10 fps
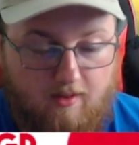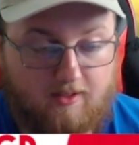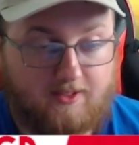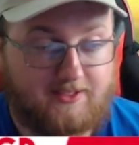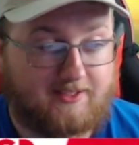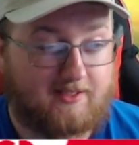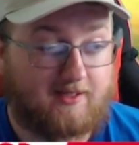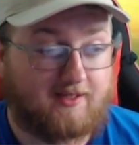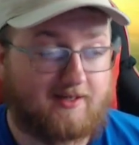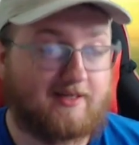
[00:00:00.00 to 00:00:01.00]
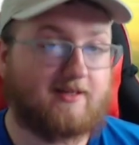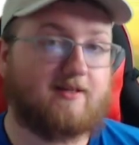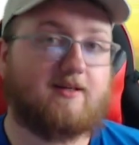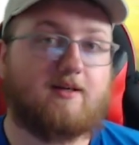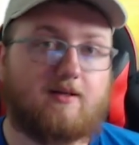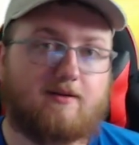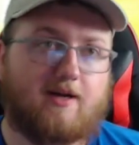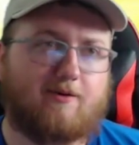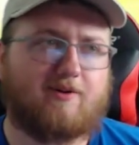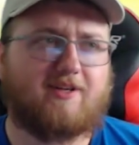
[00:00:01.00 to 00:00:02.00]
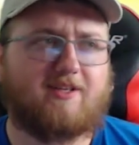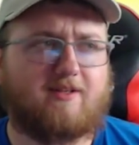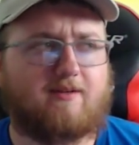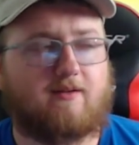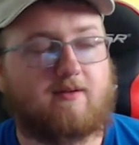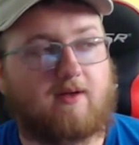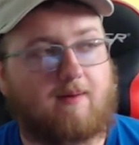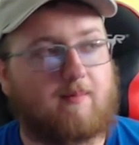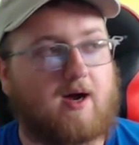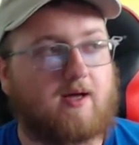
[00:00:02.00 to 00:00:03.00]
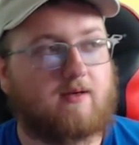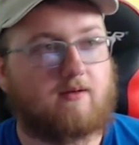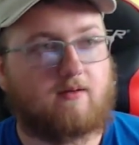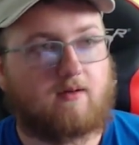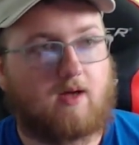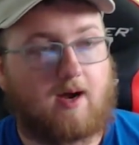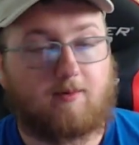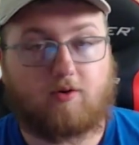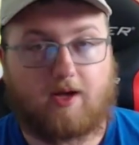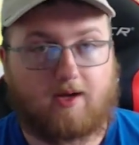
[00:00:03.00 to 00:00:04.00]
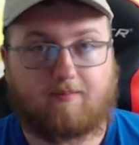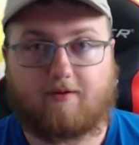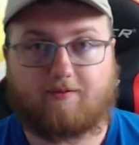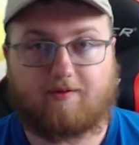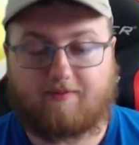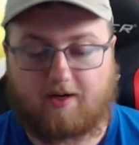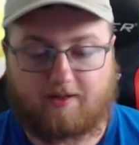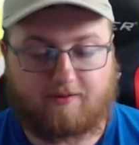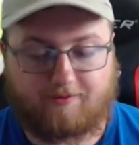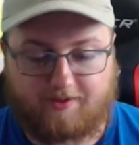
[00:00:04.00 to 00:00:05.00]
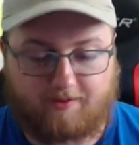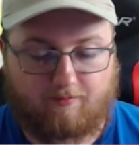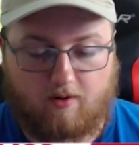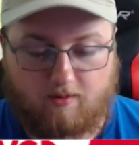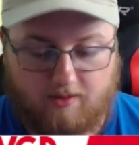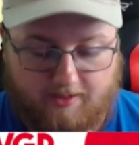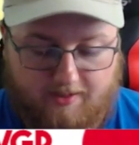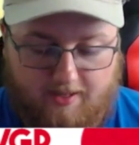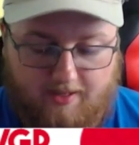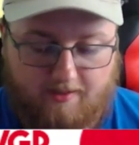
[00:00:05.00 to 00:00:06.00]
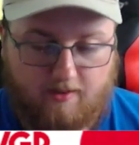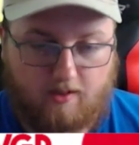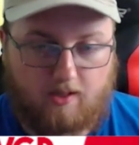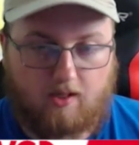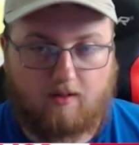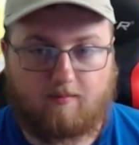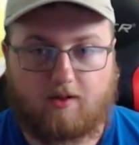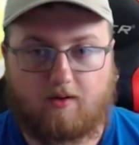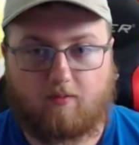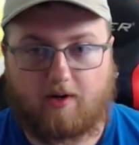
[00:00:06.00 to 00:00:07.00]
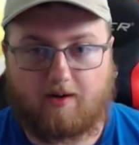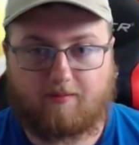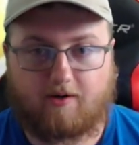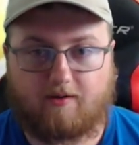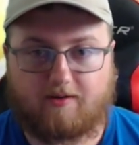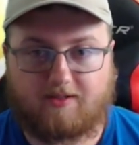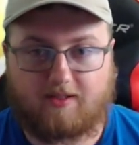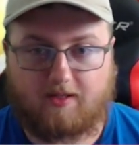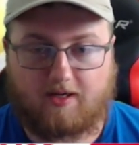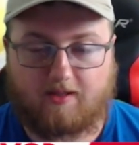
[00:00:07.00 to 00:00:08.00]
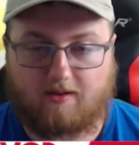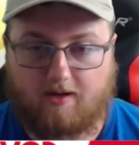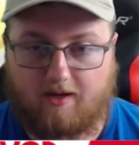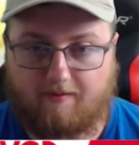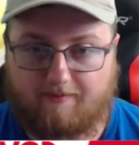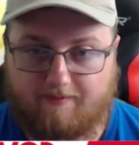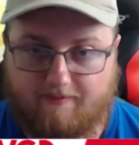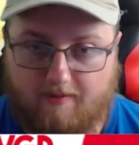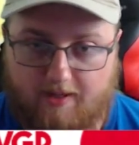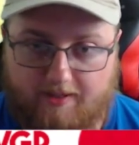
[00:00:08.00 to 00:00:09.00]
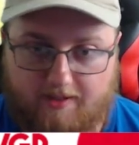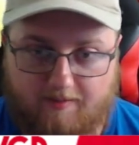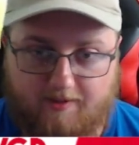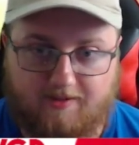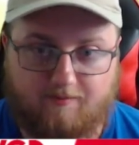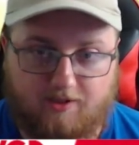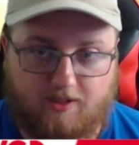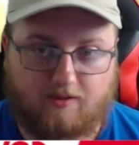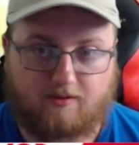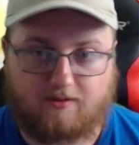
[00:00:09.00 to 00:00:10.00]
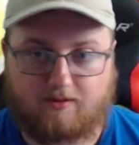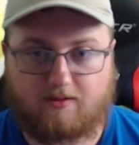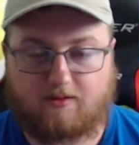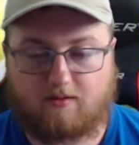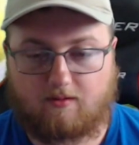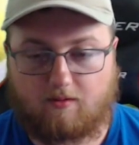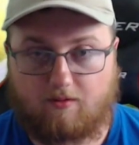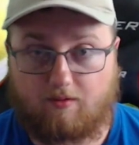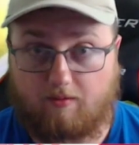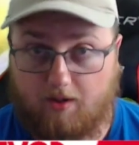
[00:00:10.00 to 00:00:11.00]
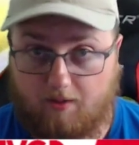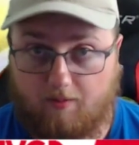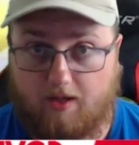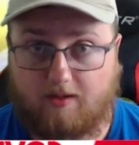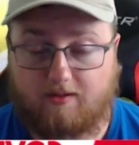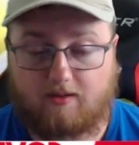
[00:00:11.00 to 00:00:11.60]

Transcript: this is not really, I'm not, I'm okay, I'm perfectly fine. There's nothing wrong like that. But where I'm currently sitting at in life, I need to make some changes career-wise.